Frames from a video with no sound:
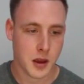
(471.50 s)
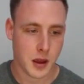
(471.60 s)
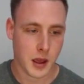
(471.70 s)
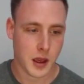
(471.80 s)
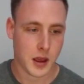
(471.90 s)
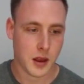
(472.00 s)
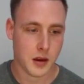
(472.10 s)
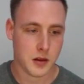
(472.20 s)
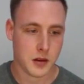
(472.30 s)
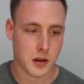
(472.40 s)

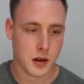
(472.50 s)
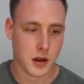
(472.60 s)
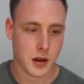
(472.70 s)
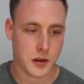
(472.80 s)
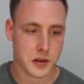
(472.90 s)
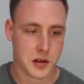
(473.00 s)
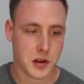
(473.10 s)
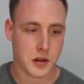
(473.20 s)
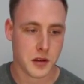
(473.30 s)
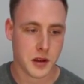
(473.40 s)
And uh, there's
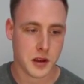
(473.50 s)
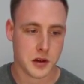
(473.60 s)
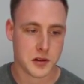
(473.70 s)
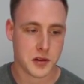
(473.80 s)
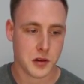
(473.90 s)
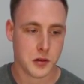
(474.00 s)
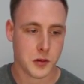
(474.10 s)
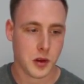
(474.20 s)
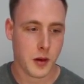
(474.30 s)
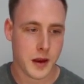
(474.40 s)
another thing here. So
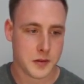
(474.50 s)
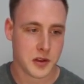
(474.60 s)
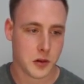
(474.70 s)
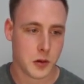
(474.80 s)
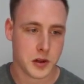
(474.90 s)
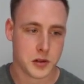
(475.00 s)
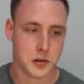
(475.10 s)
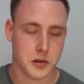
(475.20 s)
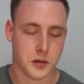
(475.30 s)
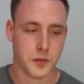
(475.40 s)
when you have
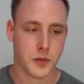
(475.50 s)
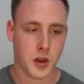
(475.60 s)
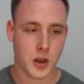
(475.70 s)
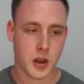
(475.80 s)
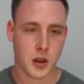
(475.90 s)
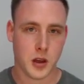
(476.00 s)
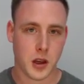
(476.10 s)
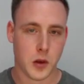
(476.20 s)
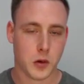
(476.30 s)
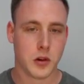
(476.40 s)
sequential
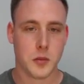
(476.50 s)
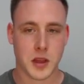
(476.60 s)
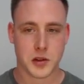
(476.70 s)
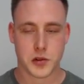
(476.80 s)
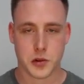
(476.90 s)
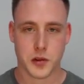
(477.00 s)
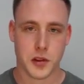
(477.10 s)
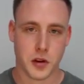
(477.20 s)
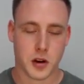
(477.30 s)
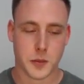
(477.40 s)
in order to make sure that
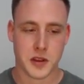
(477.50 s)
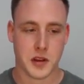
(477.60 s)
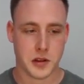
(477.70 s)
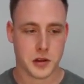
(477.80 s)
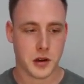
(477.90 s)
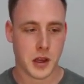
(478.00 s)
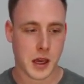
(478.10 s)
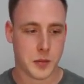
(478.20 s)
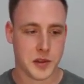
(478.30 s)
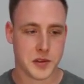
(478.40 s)
the augmentation
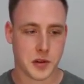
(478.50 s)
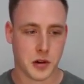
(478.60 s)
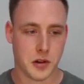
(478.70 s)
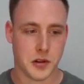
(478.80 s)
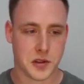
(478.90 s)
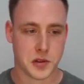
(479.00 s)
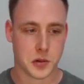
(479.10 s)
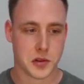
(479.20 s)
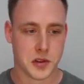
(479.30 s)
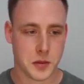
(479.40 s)
happens on the
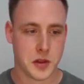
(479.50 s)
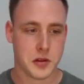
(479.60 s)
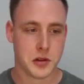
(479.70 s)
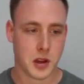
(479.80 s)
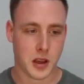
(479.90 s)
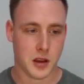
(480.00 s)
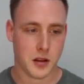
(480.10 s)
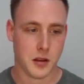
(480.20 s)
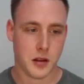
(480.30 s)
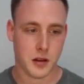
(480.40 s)
source image
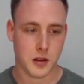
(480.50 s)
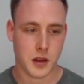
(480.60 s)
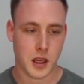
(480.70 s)
and the, the